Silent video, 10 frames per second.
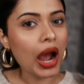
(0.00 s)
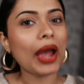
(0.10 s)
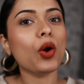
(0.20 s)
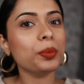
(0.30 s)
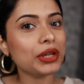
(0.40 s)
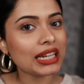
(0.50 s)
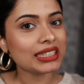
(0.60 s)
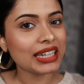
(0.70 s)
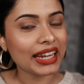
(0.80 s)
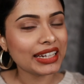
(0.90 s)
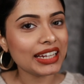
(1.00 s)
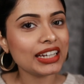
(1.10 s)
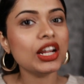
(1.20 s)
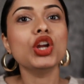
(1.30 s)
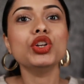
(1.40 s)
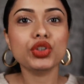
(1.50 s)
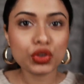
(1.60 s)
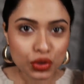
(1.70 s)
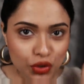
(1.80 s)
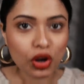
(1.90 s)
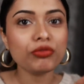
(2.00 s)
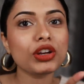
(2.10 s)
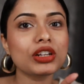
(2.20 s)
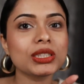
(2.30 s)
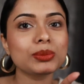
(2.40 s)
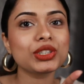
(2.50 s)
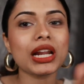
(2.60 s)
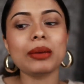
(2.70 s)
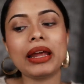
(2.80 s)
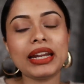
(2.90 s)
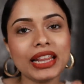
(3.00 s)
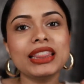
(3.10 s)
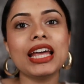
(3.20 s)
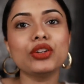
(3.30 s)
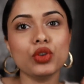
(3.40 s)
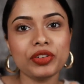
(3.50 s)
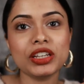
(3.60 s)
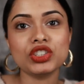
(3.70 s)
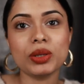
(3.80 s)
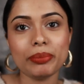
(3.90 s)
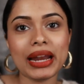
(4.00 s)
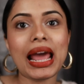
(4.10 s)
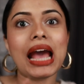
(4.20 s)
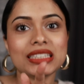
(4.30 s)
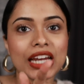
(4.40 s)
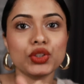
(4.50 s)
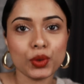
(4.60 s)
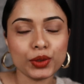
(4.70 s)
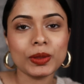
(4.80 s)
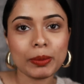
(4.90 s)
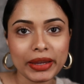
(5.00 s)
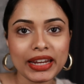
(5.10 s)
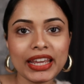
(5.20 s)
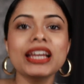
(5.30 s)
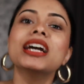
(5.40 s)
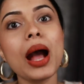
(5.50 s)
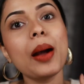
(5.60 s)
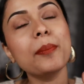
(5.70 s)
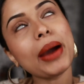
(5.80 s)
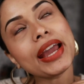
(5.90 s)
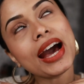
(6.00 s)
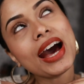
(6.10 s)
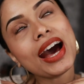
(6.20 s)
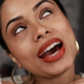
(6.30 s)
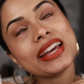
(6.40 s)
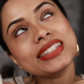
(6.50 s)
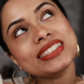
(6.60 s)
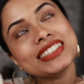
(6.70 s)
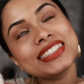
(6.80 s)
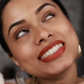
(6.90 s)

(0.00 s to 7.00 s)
I hope you guys liked it. Do not forget to subscribe and hit that notification bell as I told you in the beginning. Bye guys!